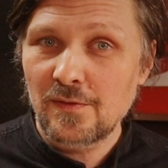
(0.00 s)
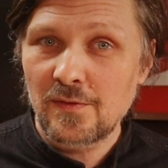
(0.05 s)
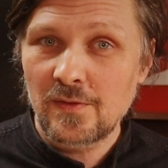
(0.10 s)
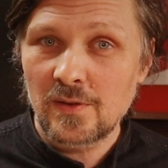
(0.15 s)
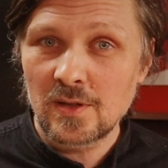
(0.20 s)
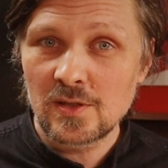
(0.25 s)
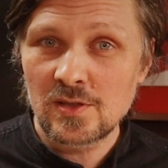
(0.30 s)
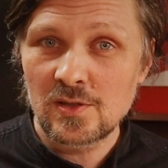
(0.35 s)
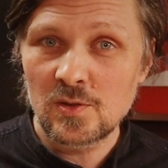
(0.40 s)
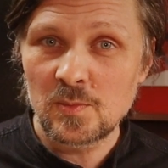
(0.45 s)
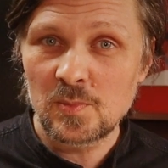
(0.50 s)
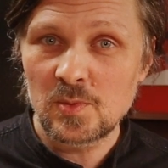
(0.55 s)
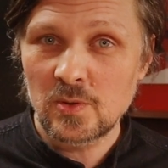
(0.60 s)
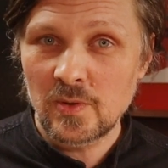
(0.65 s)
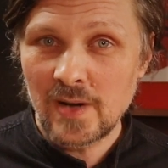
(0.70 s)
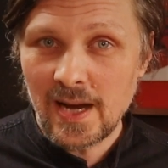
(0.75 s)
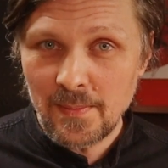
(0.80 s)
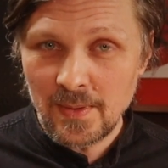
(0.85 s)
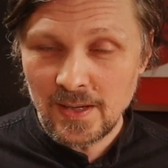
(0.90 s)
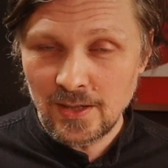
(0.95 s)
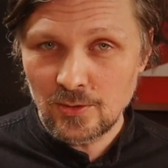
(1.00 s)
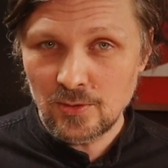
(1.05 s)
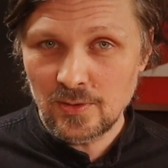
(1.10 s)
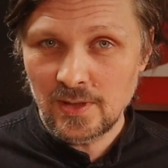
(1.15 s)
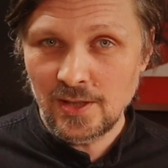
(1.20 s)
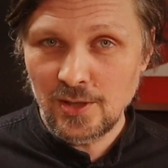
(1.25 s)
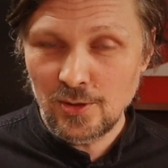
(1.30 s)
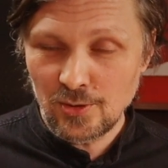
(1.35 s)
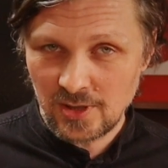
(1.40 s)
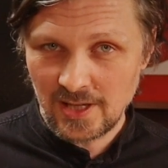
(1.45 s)
for subscribing to
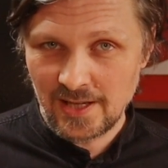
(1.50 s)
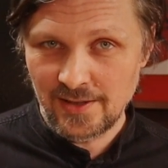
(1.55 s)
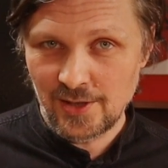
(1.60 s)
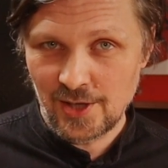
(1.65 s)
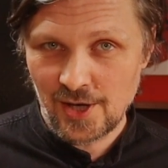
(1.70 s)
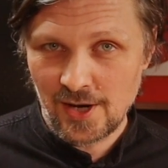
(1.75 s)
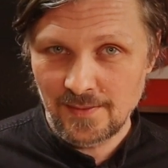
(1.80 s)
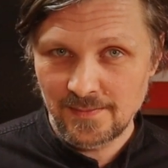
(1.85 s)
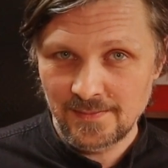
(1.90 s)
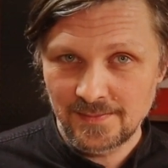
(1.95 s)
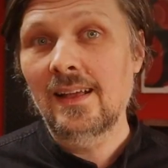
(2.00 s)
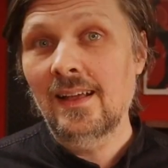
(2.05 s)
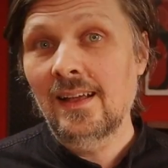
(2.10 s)
the newsletter.